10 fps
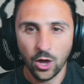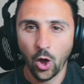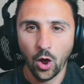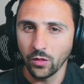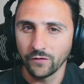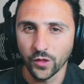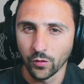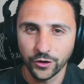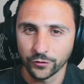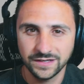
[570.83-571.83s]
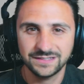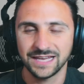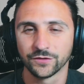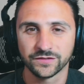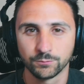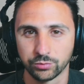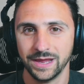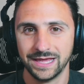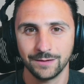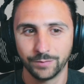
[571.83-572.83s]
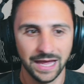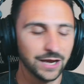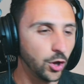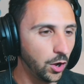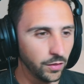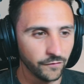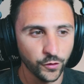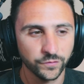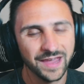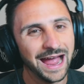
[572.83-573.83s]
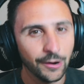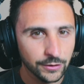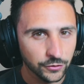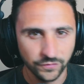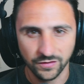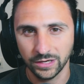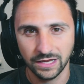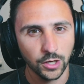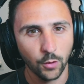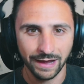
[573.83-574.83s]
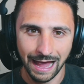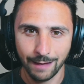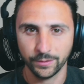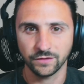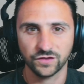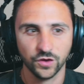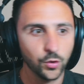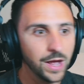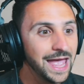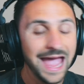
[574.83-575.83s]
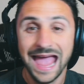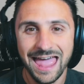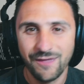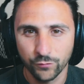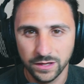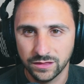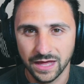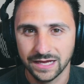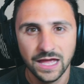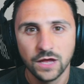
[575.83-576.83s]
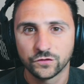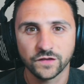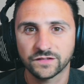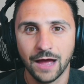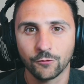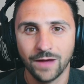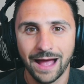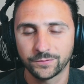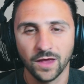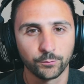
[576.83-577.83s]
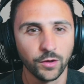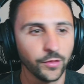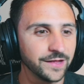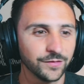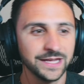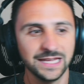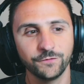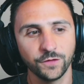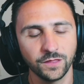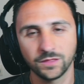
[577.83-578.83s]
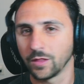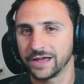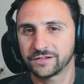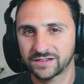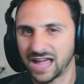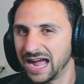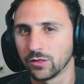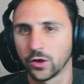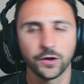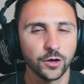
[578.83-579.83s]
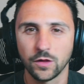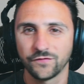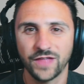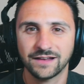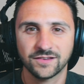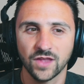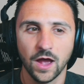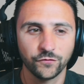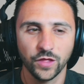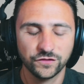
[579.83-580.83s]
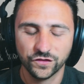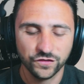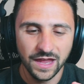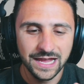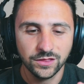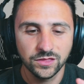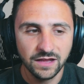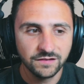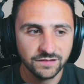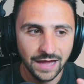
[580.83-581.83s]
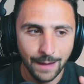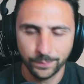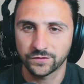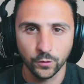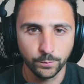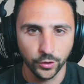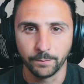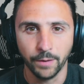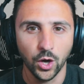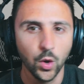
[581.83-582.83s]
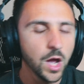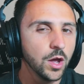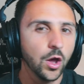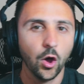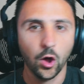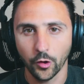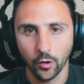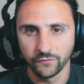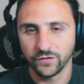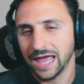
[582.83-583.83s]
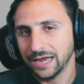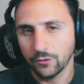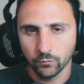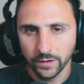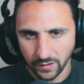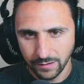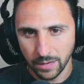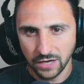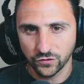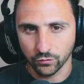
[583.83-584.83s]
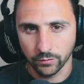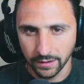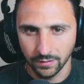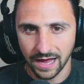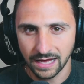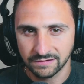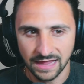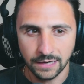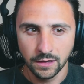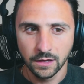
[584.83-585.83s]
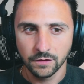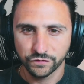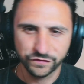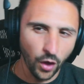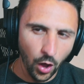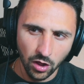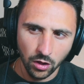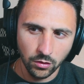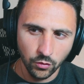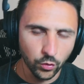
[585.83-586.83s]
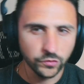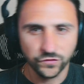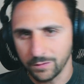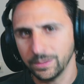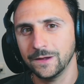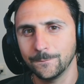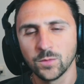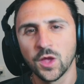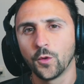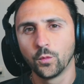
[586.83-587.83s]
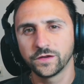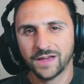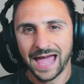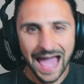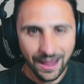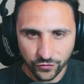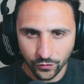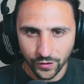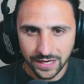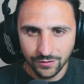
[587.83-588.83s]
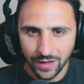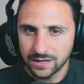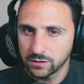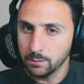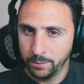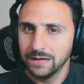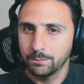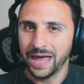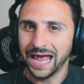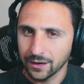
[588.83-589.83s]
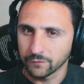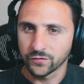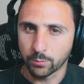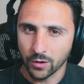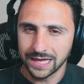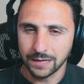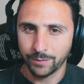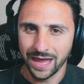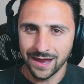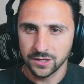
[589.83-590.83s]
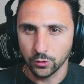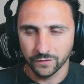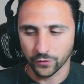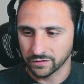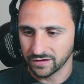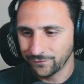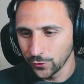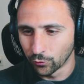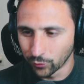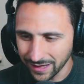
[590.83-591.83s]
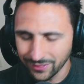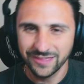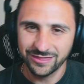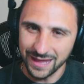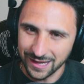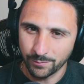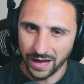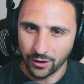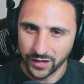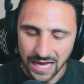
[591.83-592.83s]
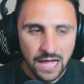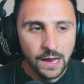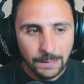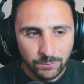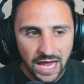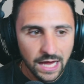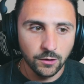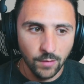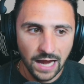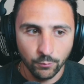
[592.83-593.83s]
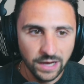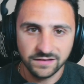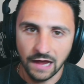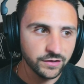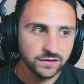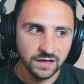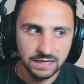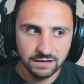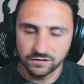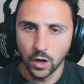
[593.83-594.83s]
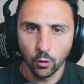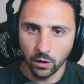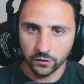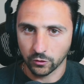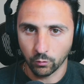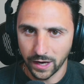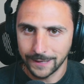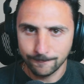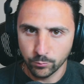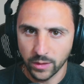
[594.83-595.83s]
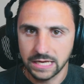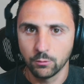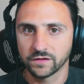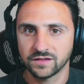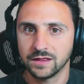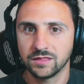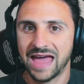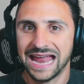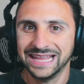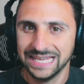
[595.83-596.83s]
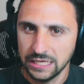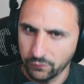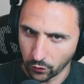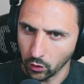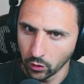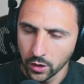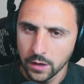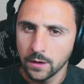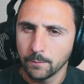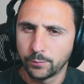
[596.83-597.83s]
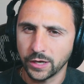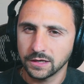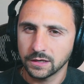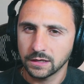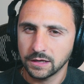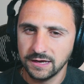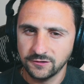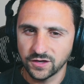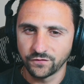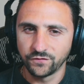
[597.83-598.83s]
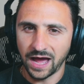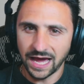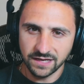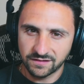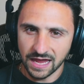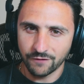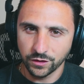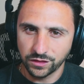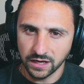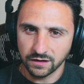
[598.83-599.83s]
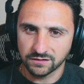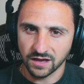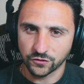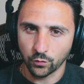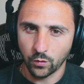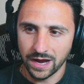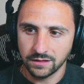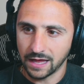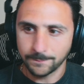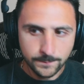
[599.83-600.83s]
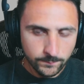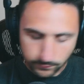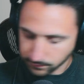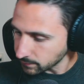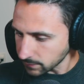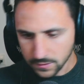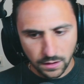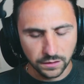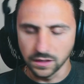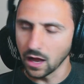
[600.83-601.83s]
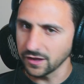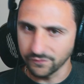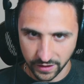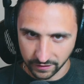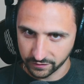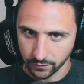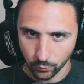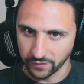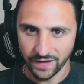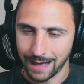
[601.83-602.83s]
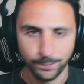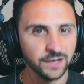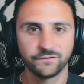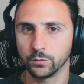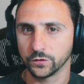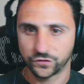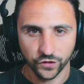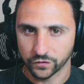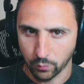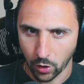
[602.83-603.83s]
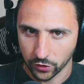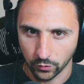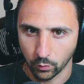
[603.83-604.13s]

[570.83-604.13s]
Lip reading: all of the little details in Breaking Bad, all of those characters that we didn't know what happened to, everything just got wrapped up brilliantly, even Skylar and all of that stuff. It's just this episode put a bow on all of it, and it really made you realize that that Saul, or Jimmy, was actually like the big bad of the Breaking Bad universe if you really think about it. Yeah, in a lot of ways, obviously, he's no Walter White. Like, he wasn't that evil, but he devised everything in such a way that none of this would have happened if it was just Walter